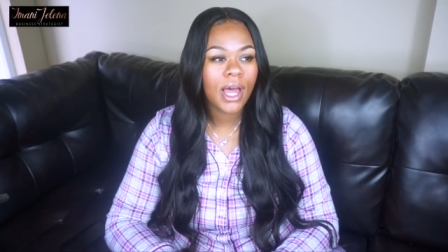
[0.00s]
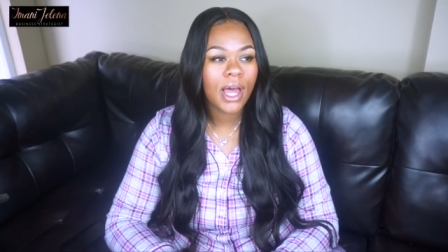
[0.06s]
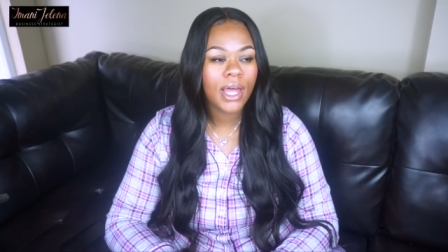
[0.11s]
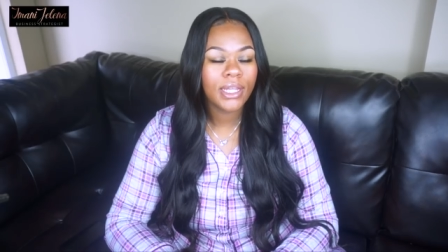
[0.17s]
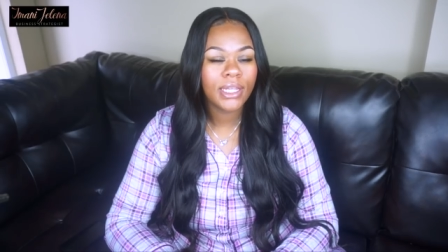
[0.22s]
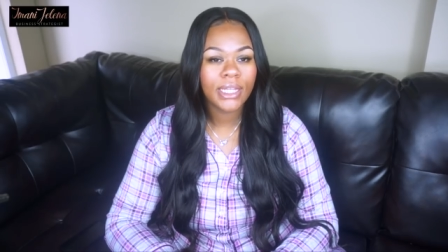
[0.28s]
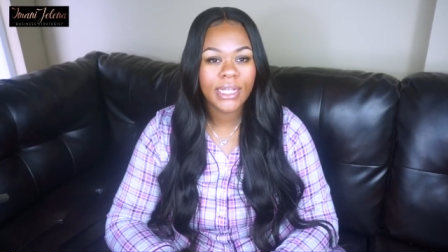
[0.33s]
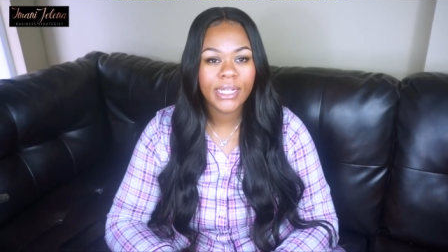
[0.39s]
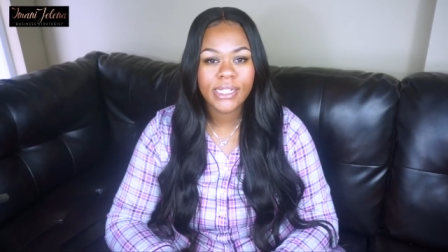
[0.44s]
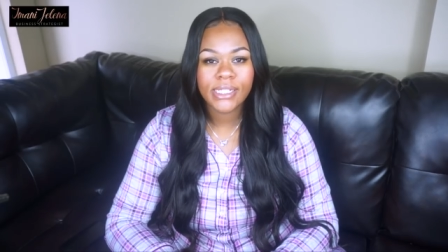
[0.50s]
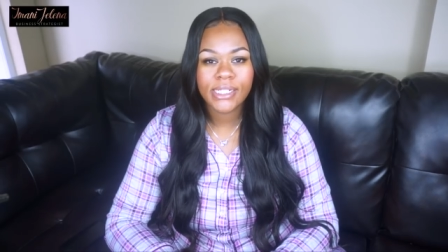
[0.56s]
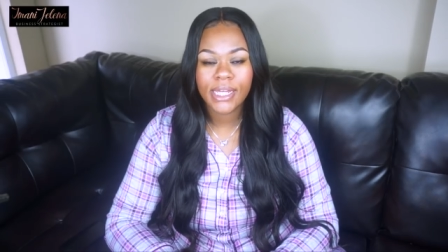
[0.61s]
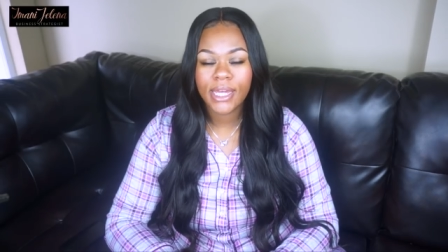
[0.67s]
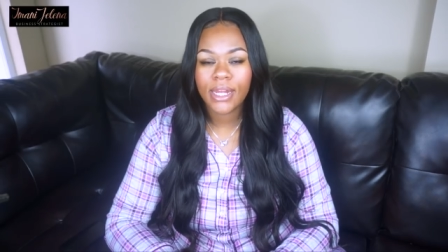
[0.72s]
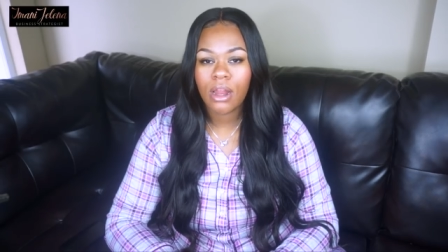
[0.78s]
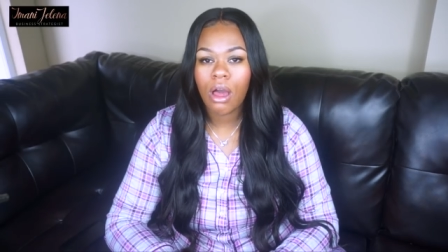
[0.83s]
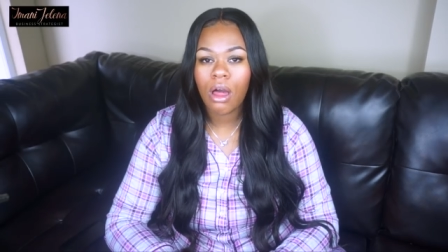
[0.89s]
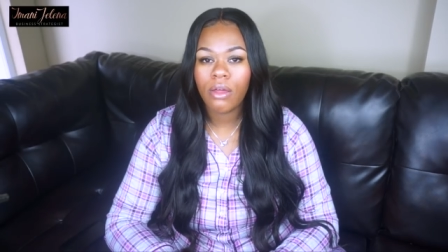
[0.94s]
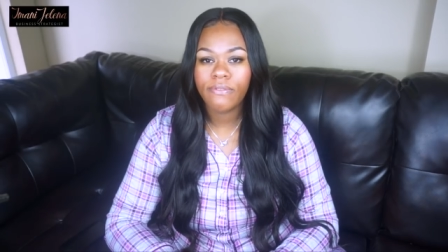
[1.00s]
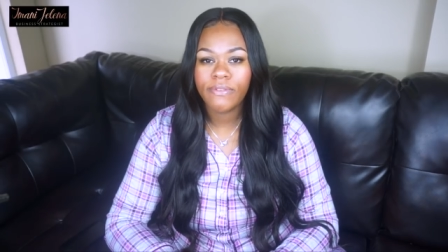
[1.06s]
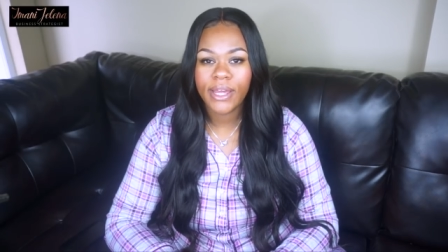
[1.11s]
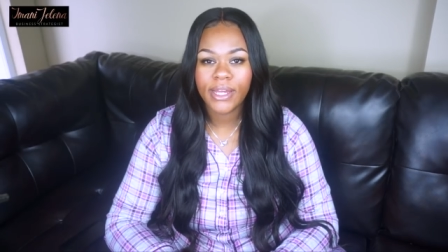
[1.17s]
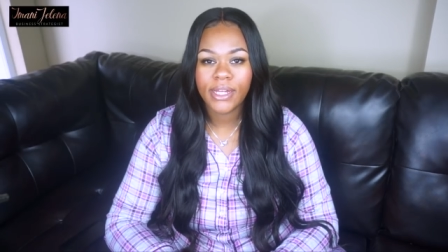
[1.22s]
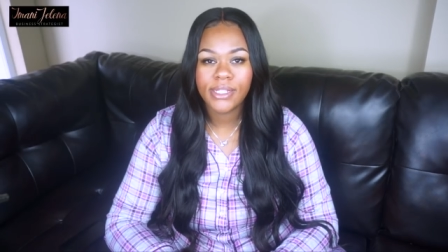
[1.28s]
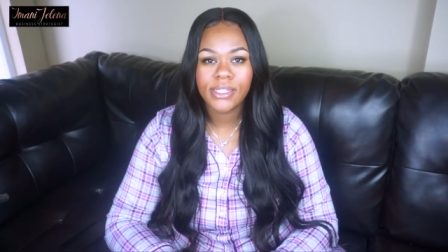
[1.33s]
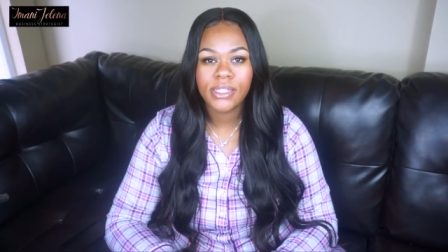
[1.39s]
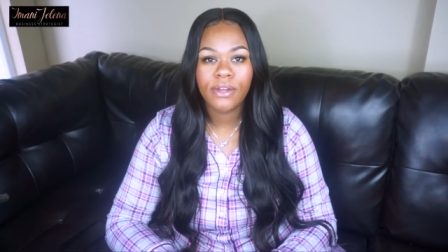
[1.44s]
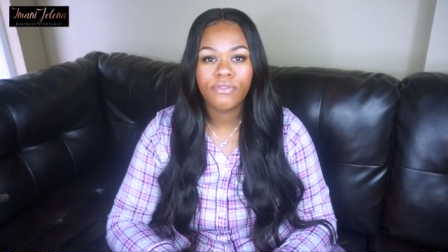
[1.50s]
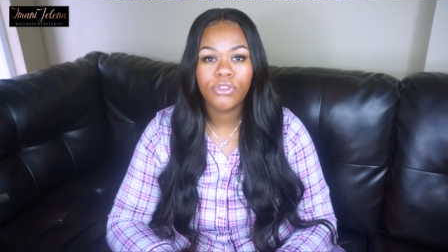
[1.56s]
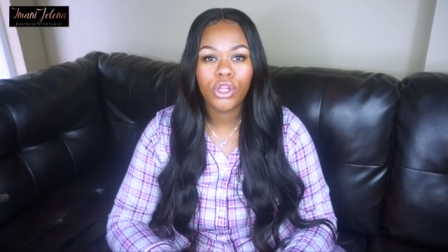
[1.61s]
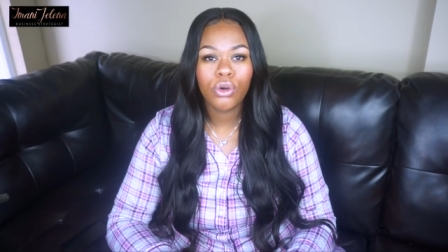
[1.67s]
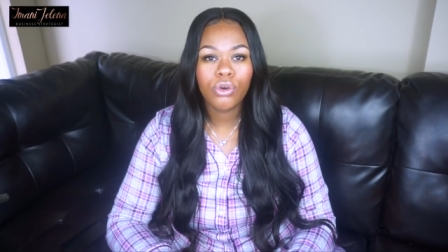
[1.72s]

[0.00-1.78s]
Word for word: uh, LinkedIn, all of that good stuff.